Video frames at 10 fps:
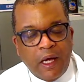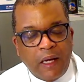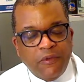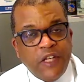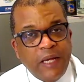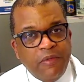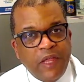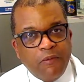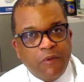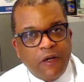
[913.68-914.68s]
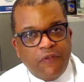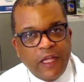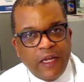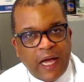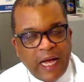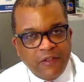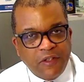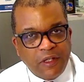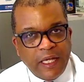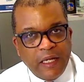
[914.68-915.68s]
Same thing with an
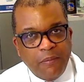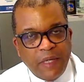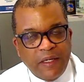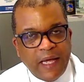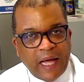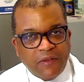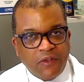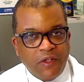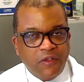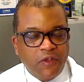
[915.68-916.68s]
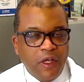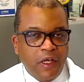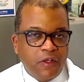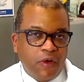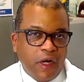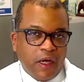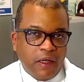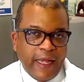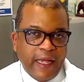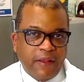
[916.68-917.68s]
isolated metastasis to a
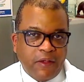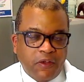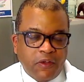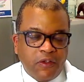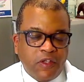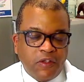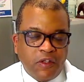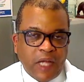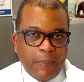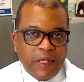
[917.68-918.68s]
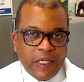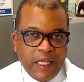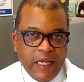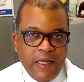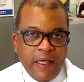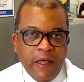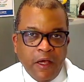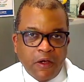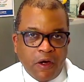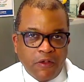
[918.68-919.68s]
gland that sits on top of the kidney
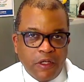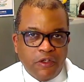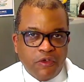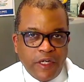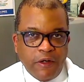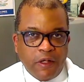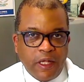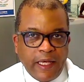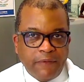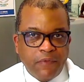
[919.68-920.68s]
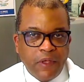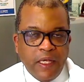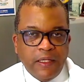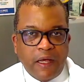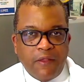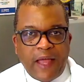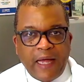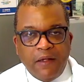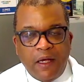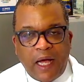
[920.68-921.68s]
called the adrenal gland. Now
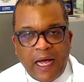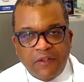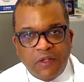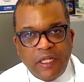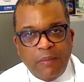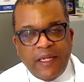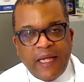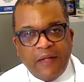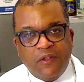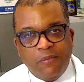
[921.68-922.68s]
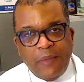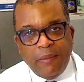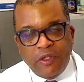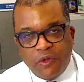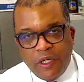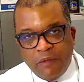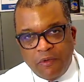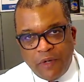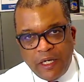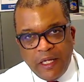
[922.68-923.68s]
that isolated metastasis may be treated
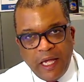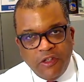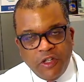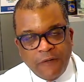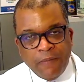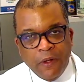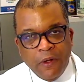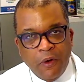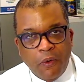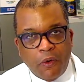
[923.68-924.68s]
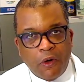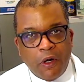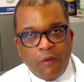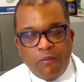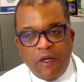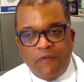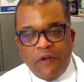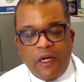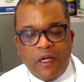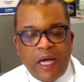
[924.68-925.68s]
with radiation or with
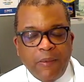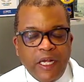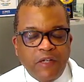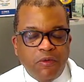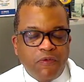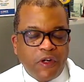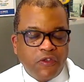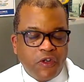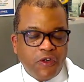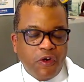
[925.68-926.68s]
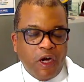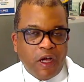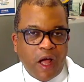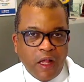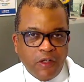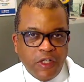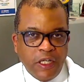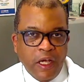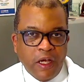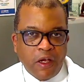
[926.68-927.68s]
a combination with our surgical
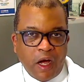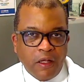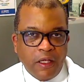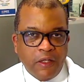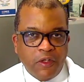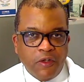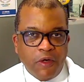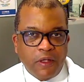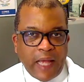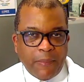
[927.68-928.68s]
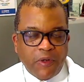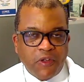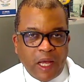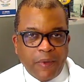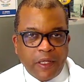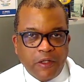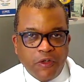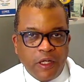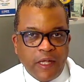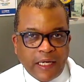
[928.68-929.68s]
oncology colleagues to do a laparoscopic
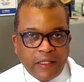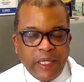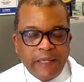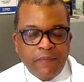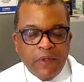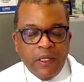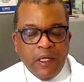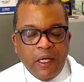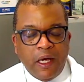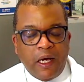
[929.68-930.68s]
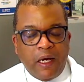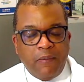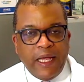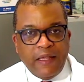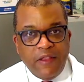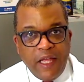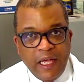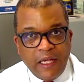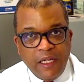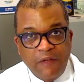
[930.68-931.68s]
adrenalectomy. And
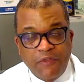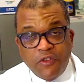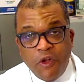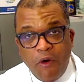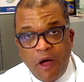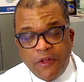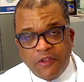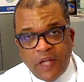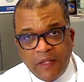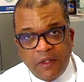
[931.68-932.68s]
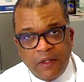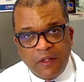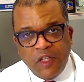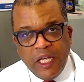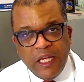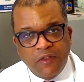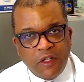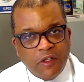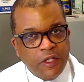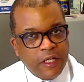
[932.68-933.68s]
then if there's no other sites of disease,
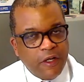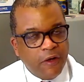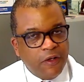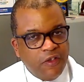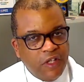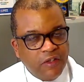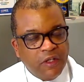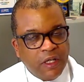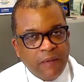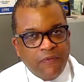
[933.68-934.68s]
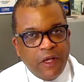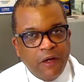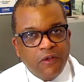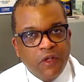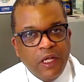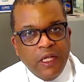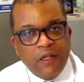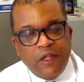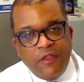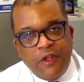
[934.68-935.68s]
including no disease in the lymph nodes,
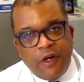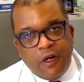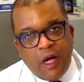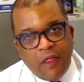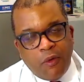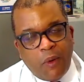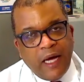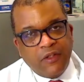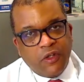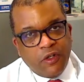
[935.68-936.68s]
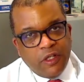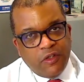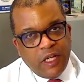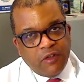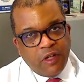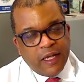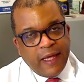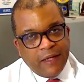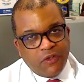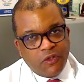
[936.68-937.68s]
then their otherwise early stage lung
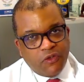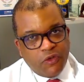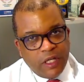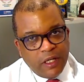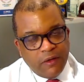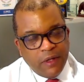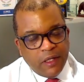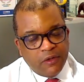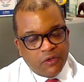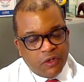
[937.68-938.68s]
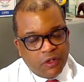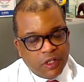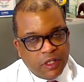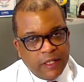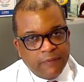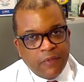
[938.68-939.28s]
cancer is treated surgically.